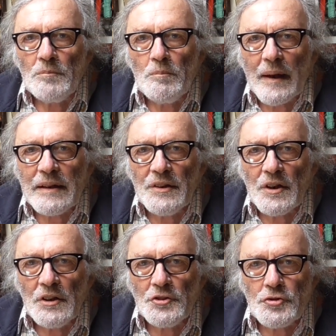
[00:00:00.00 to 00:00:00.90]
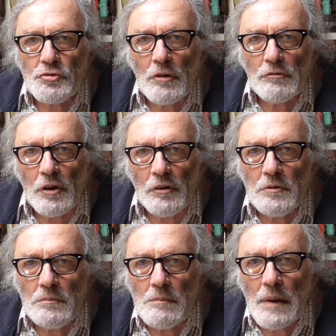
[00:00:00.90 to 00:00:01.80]
And back in the control
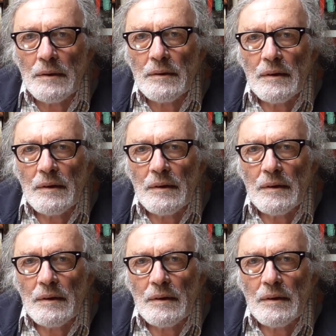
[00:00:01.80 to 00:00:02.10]
room,